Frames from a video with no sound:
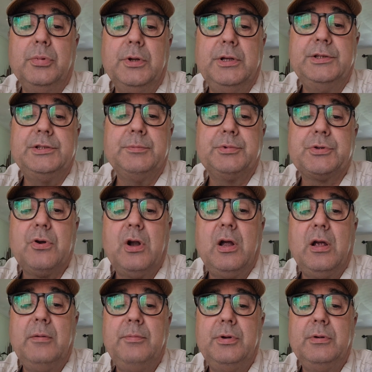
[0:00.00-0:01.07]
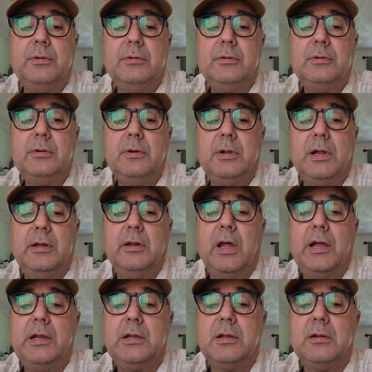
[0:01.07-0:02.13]
Please subscribe and
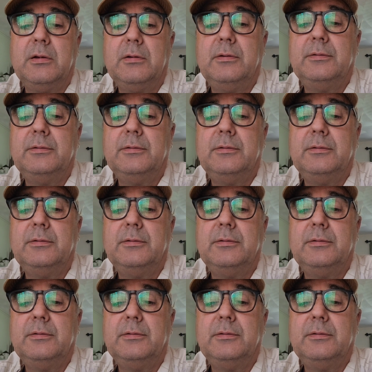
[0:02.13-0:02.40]
like.